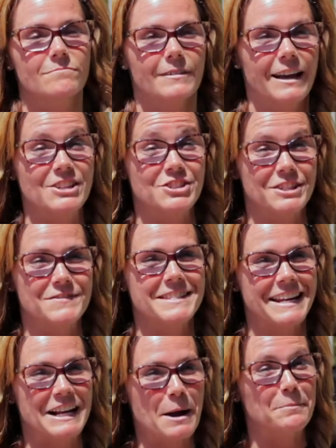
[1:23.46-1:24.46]
I should have
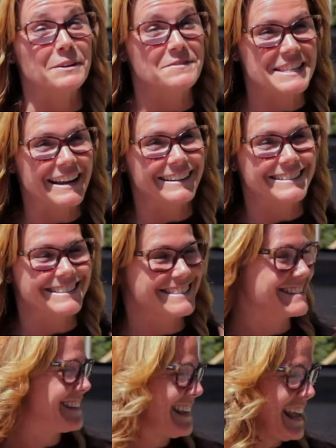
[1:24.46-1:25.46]
said a couple of seconds.
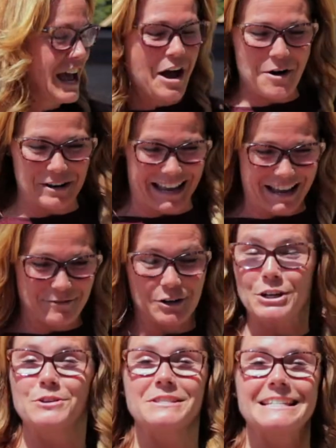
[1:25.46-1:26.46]
Okay, if you're
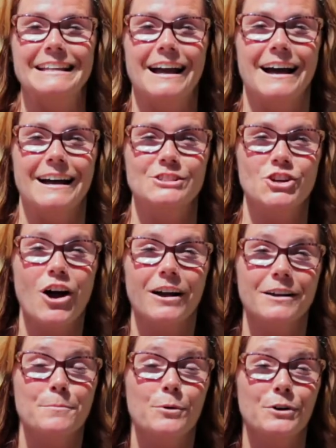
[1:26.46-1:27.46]
using a
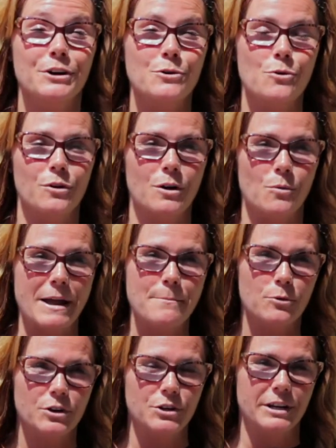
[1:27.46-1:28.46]
chalkboard or a
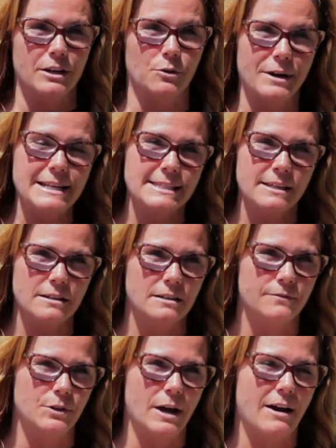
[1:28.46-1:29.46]
whiteboard, you can erase it, and
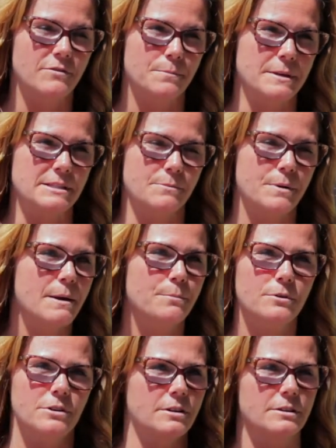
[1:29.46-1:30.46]
if you have a piece of
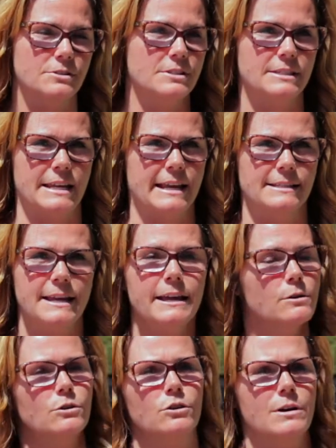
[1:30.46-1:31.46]
paper, you can just hang
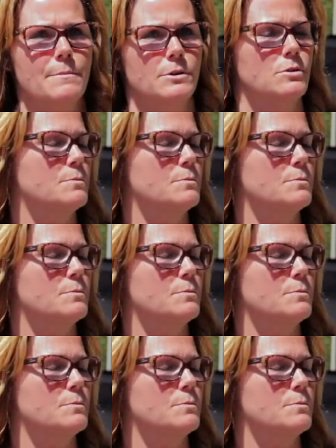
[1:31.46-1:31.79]
tight or grab a new